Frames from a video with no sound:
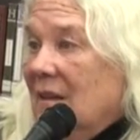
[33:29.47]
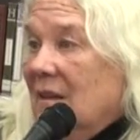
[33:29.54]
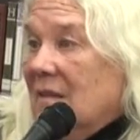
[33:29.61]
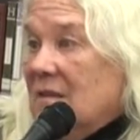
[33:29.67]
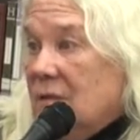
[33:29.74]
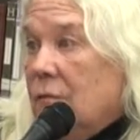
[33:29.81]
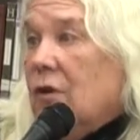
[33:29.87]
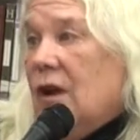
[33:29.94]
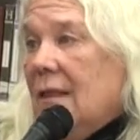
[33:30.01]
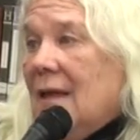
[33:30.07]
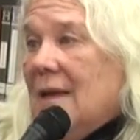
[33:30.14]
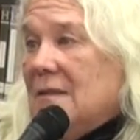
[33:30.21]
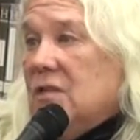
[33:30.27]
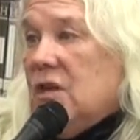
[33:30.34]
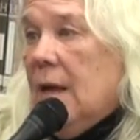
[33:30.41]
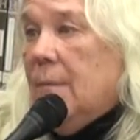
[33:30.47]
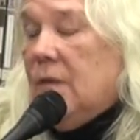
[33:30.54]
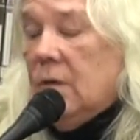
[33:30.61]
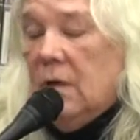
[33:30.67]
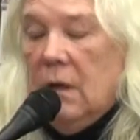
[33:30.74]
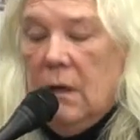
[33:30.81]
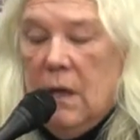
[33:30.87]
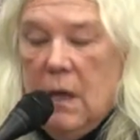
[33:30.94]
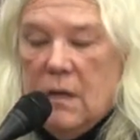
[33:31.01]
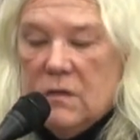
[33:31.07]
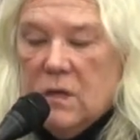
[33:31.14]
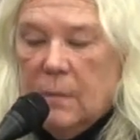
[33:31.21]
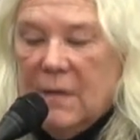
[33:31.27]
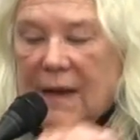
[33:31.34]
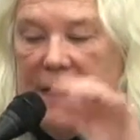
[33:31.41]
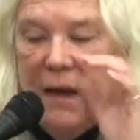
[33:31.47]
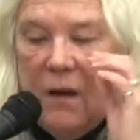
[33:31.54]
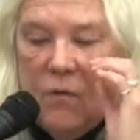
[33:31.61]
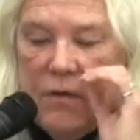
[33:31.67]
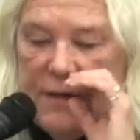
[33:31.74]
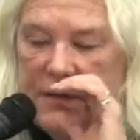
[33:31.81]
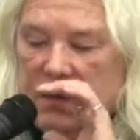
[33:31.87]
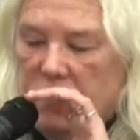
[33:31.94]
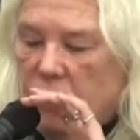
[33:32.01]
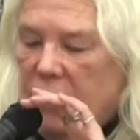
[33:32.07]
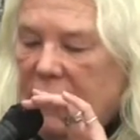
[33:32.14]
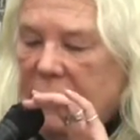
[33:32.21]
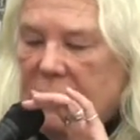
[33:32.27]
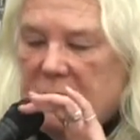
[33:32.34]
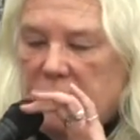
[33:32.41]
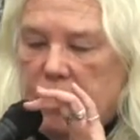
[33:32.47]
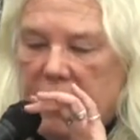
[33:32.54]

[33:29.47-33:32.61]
It's the very last chapter. So I'm taking a risk to read this,